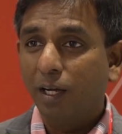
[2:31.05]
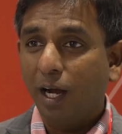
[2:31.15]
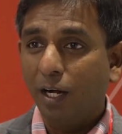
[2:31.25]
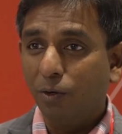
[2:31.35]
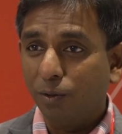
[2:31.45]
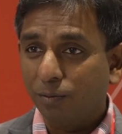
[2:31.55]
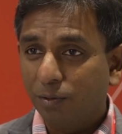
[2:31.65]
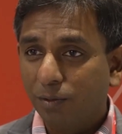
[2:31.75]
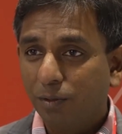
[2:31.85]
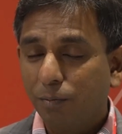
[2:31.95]
I don't
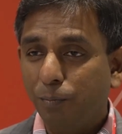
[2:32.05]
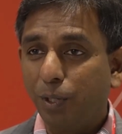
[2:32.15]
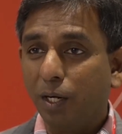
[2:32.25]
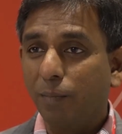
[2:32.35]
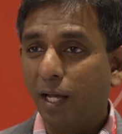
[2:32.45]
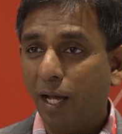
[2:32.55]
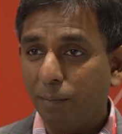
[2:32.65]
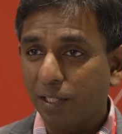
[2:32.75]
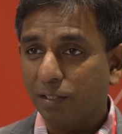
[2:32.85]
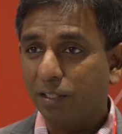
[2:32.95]
build my
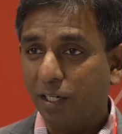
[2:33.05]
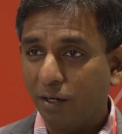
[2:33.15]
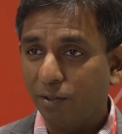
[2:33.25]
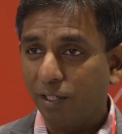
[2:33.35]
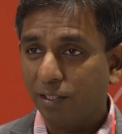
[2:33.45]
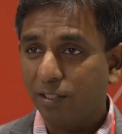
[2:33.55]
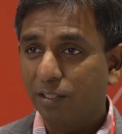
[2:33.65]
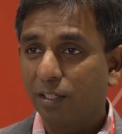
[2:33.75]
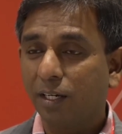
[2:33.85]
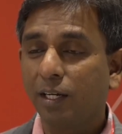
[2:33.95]
habits around it,
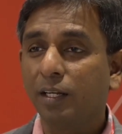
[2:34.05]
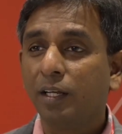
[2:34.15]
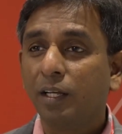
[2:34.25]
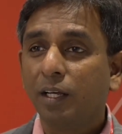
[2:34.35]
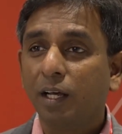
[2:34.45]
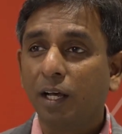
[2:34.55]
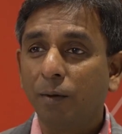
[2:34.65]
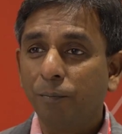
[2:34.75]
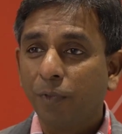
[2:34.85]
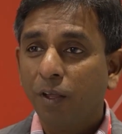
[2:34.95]

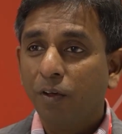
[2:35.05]
right?